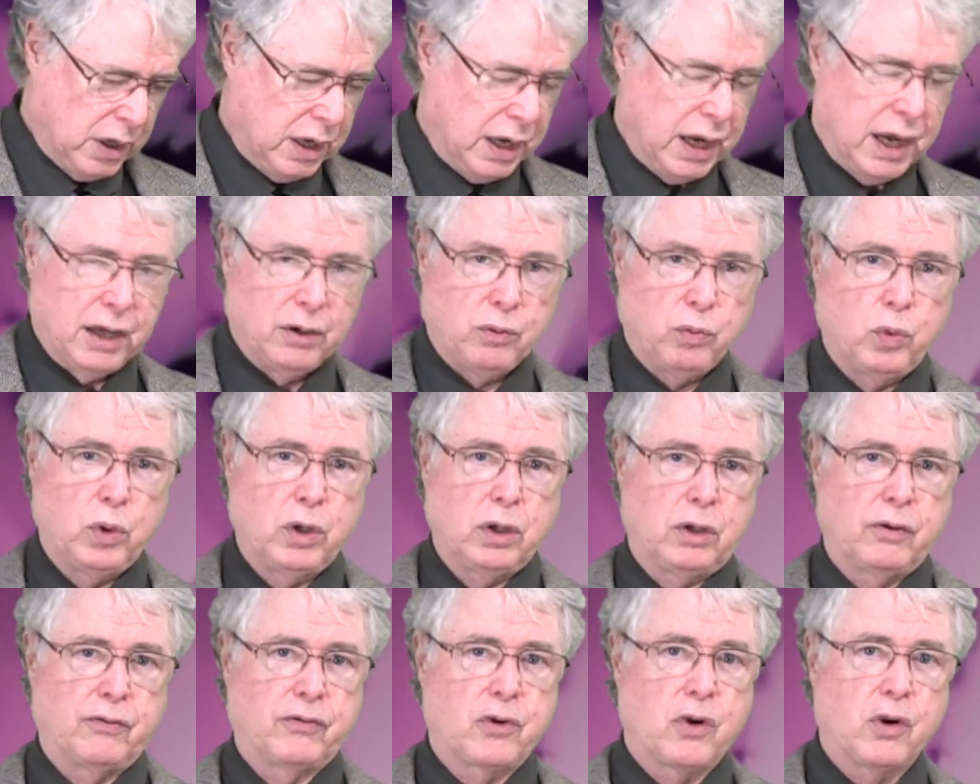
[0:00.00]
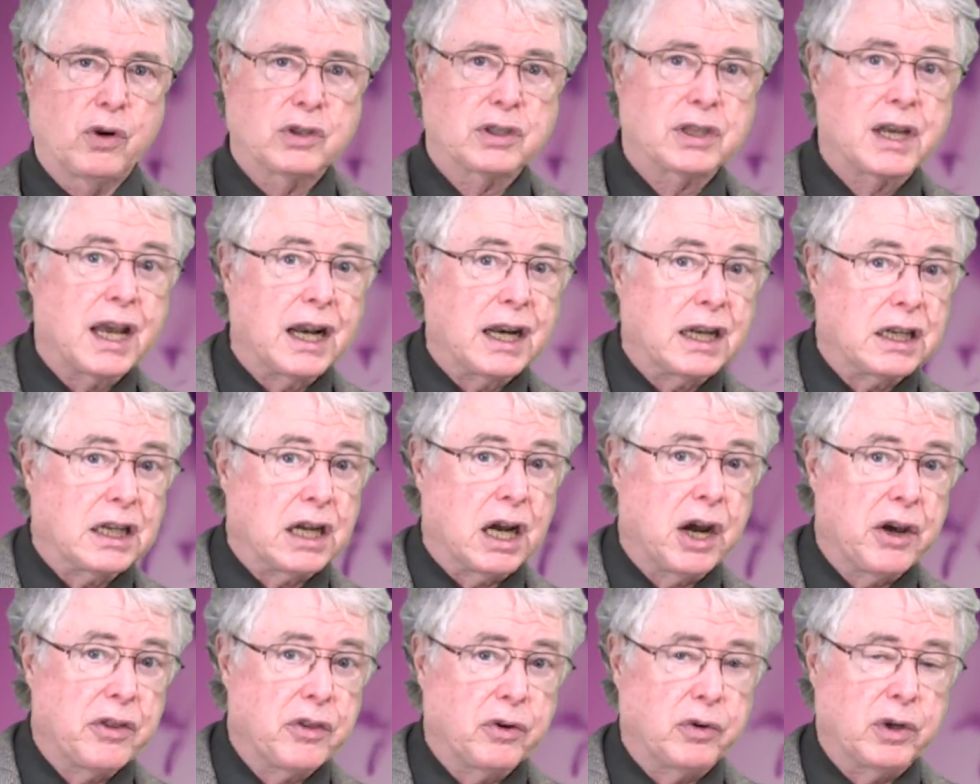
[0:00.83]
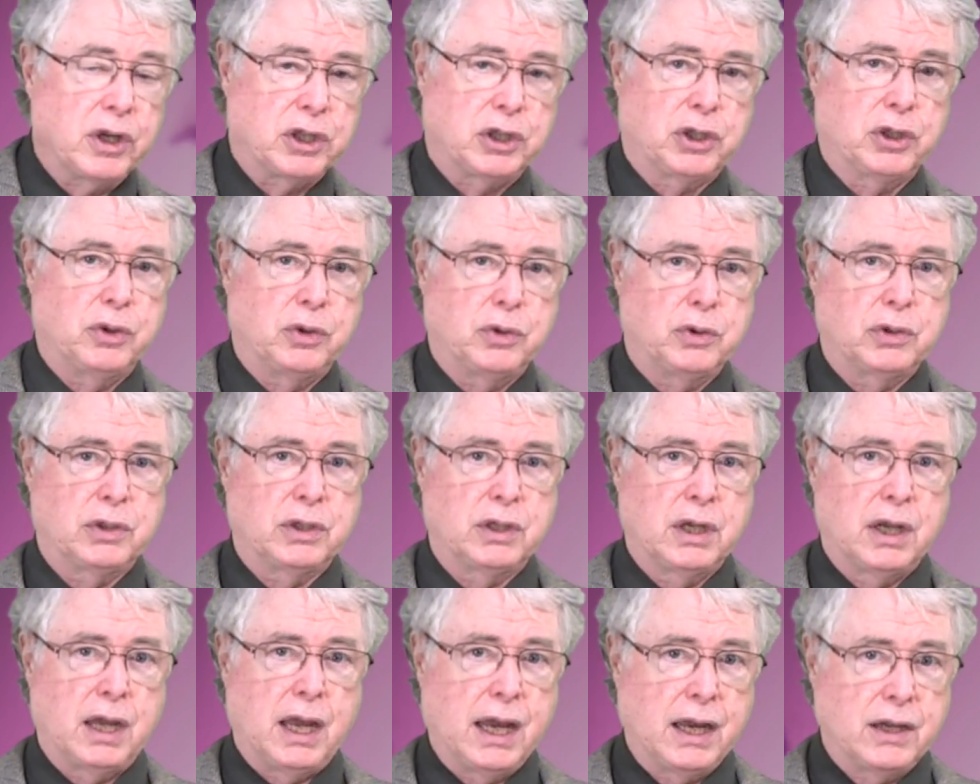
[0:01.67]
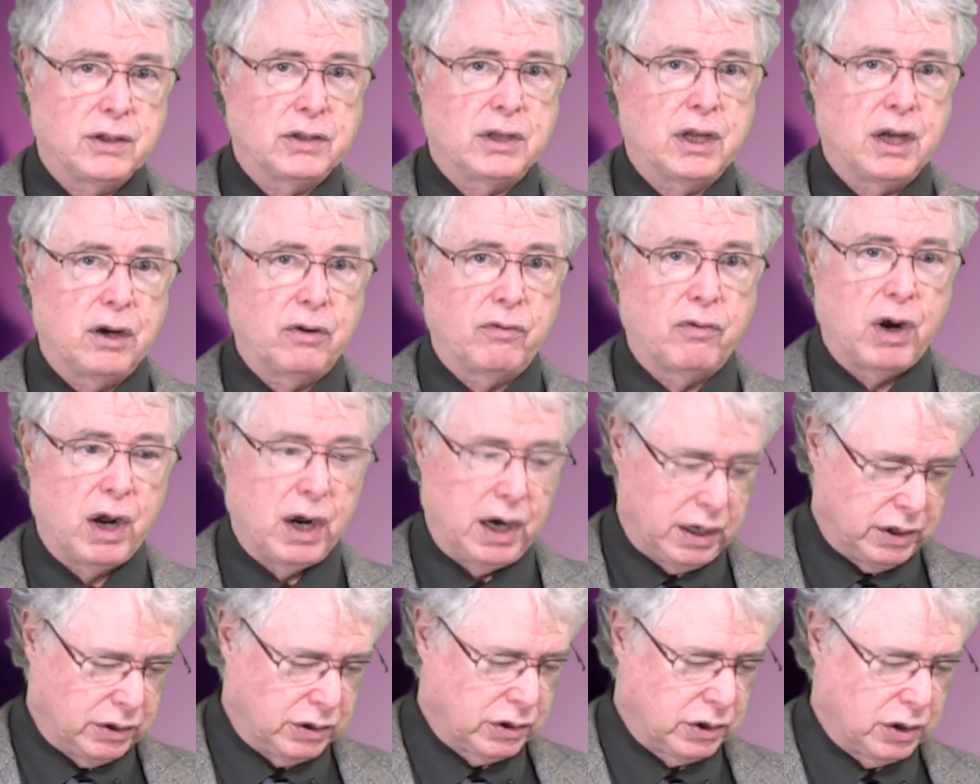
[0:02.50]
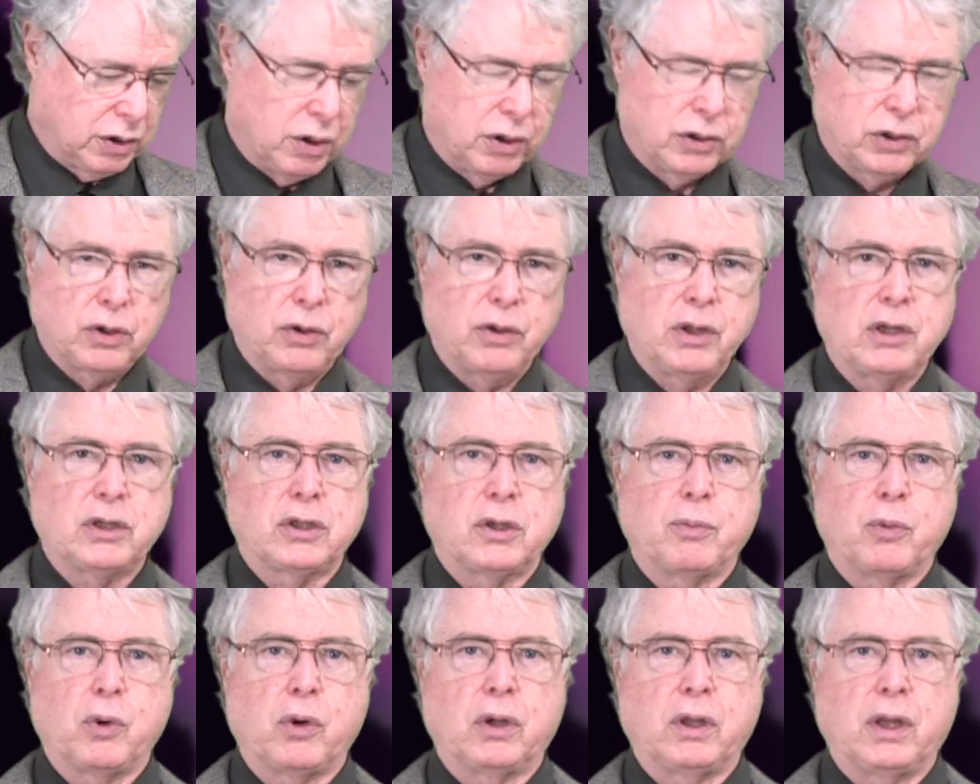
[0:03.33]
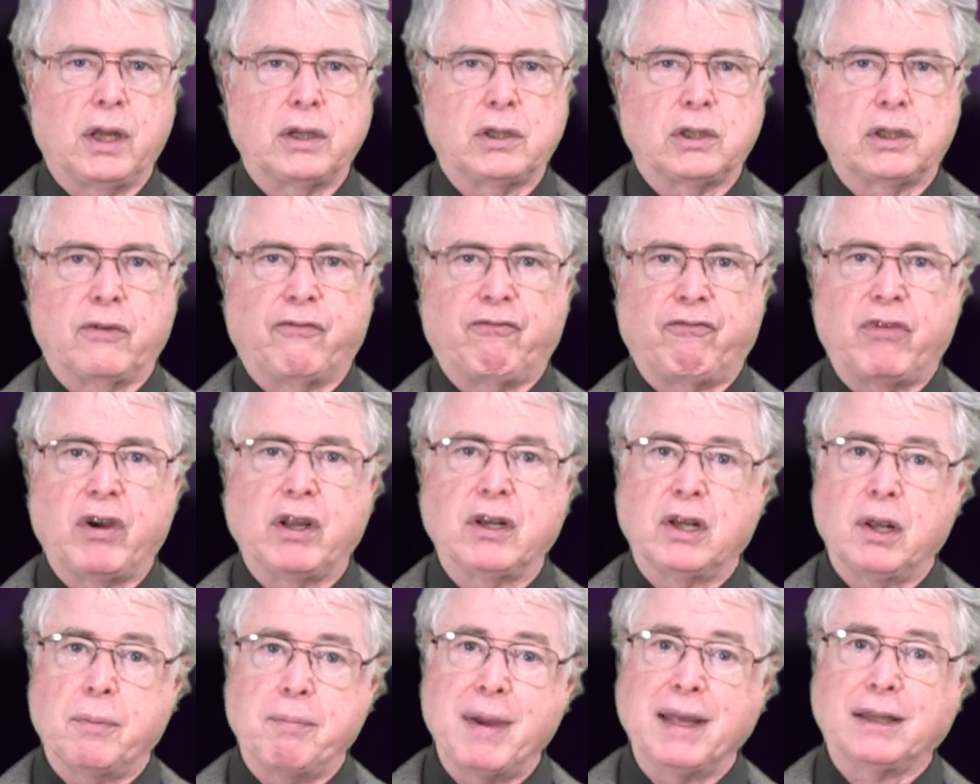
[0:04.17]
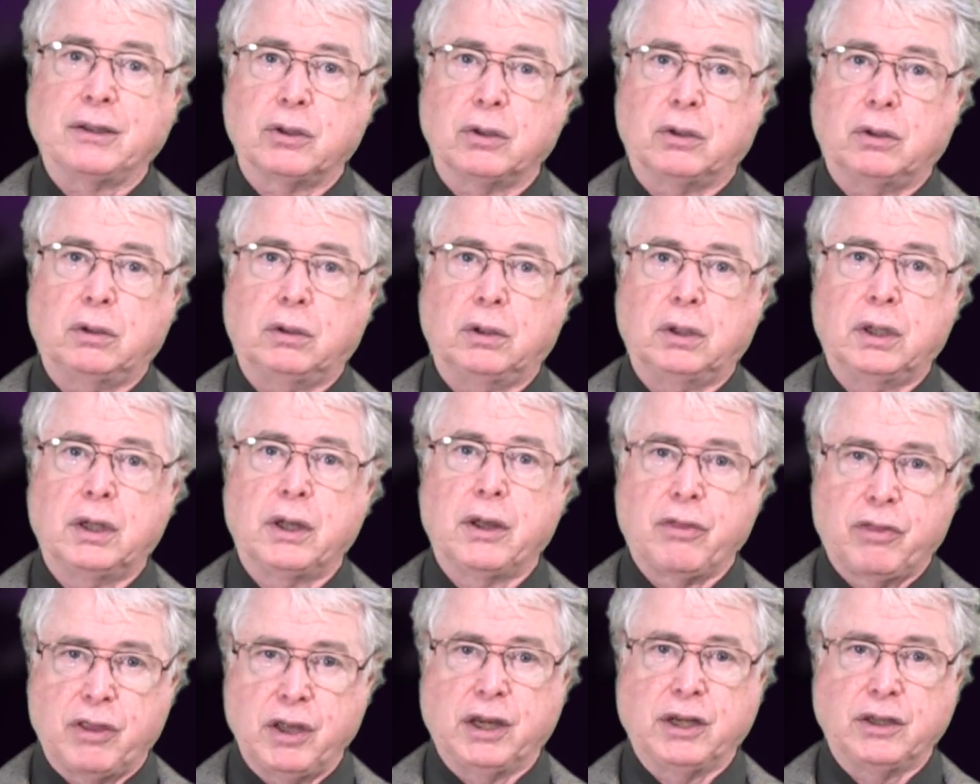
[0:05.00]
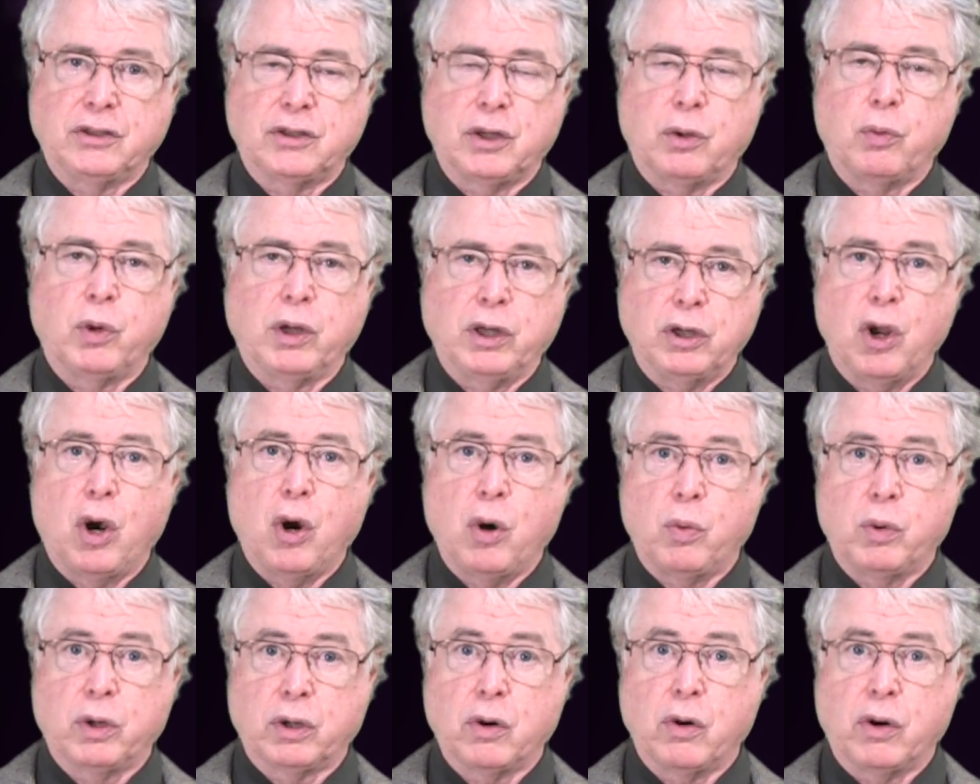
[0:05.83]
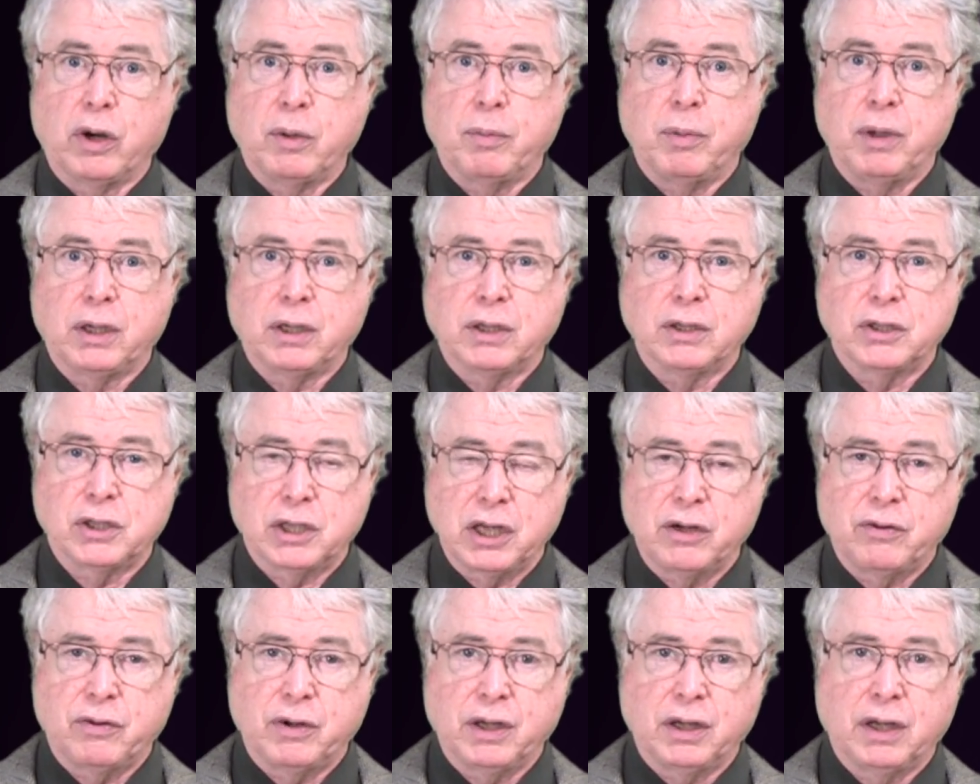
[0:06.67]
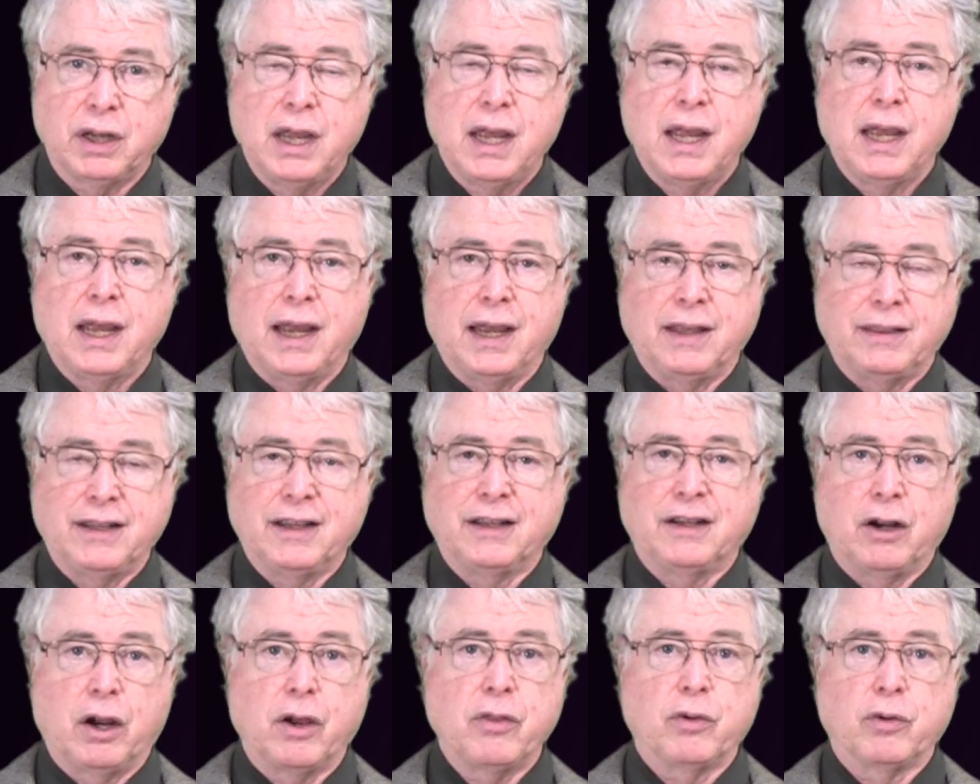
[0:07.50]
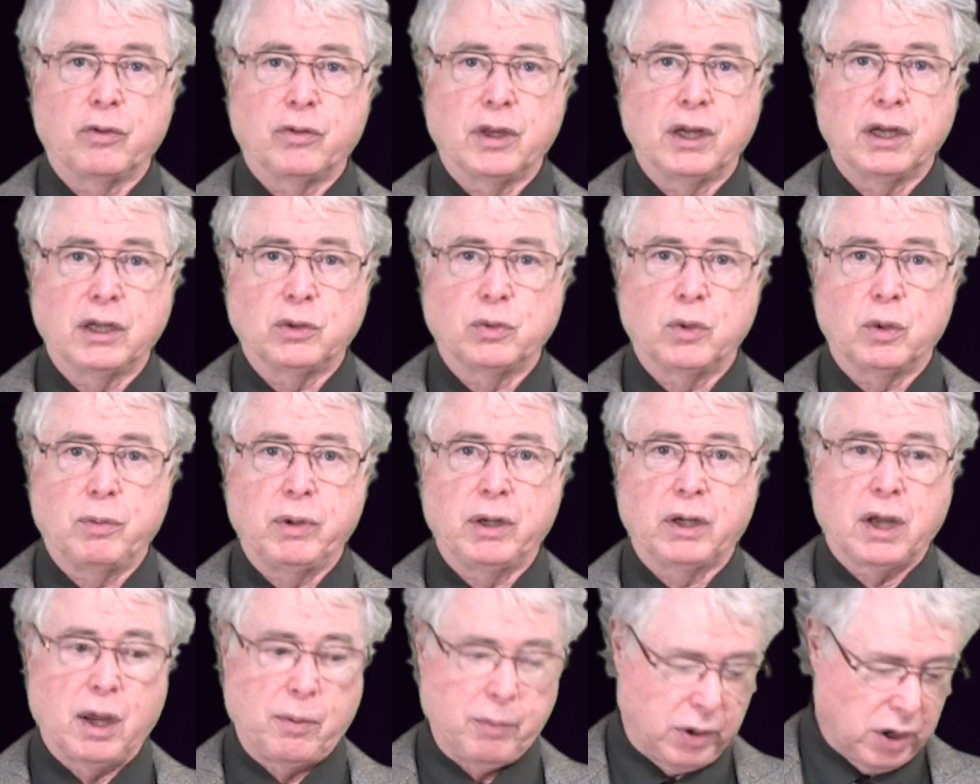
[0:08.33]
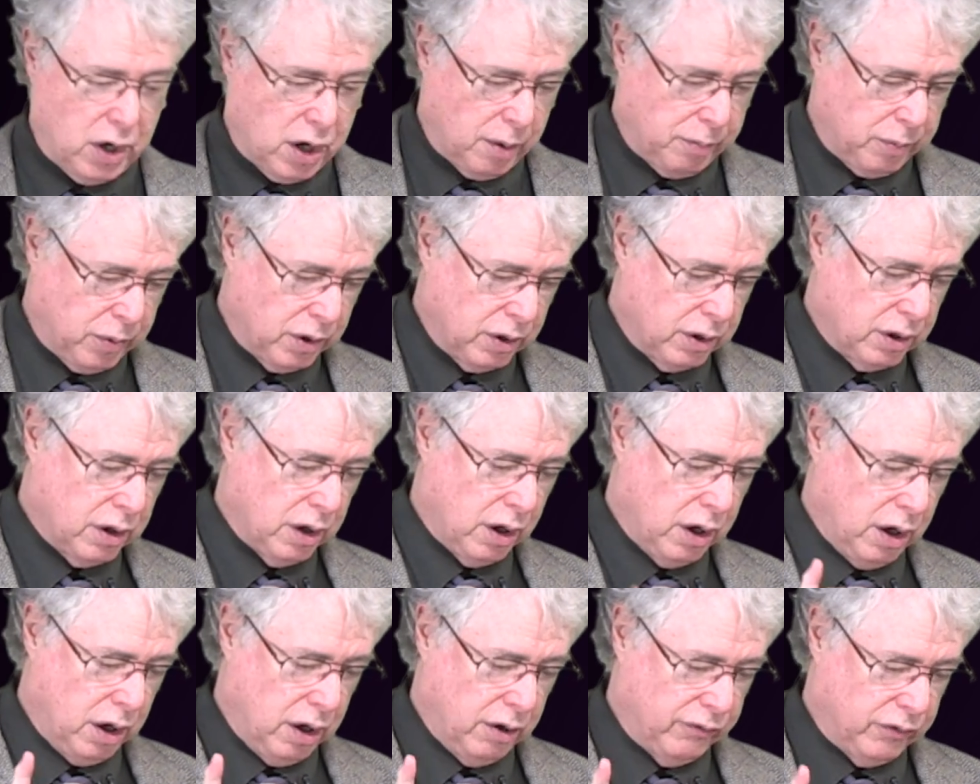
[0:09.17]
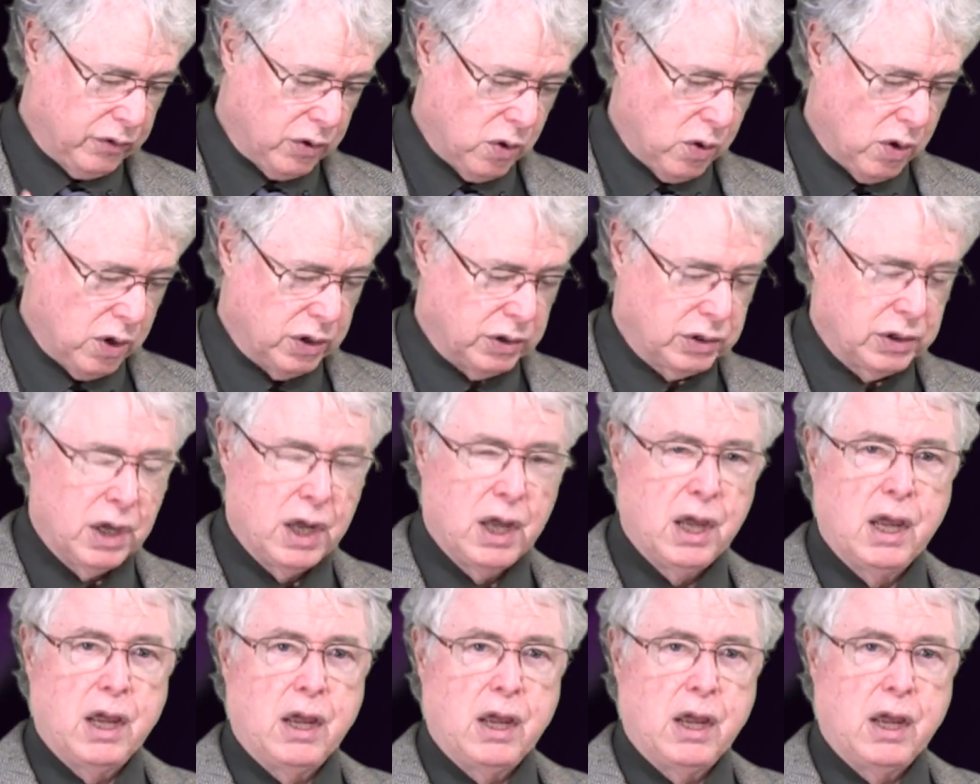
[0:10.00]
And we'll of course get into other issues as they arise. So these are more or less the fundamental things that we know we're going to be considering, and then other things will be coming up, of course.